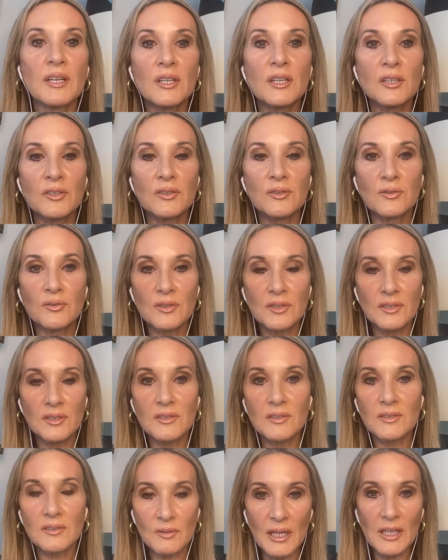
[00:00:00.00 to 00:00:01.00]
You can,
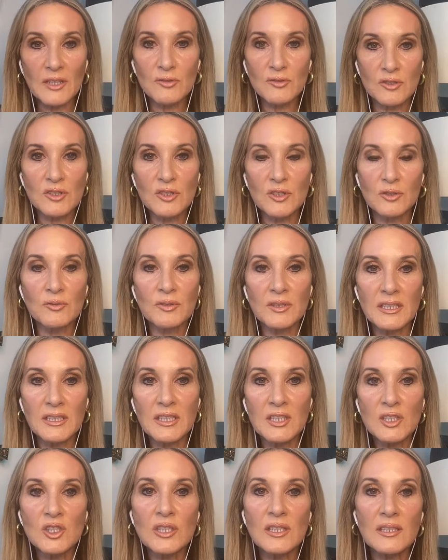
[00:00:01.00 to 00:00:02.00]
I use
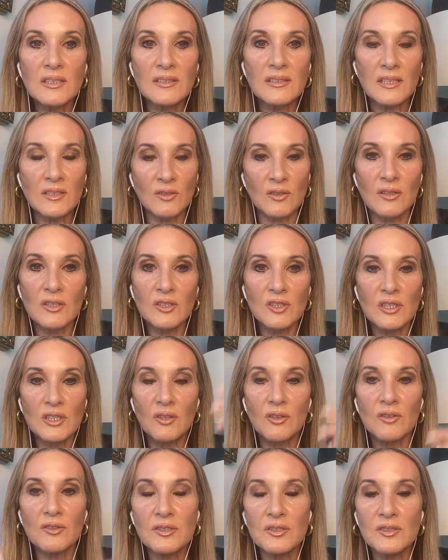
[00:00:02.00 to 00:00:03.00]
QEEG technology in our
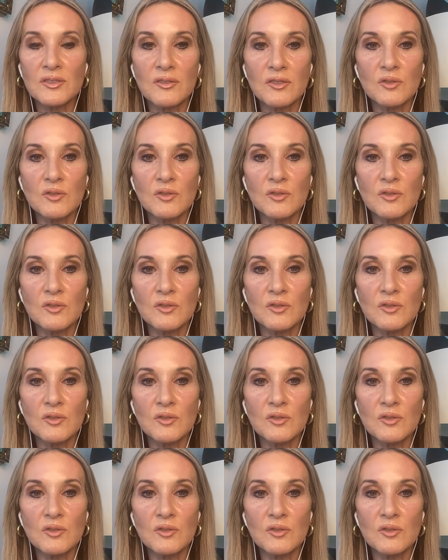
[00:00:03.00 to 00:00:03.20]
research,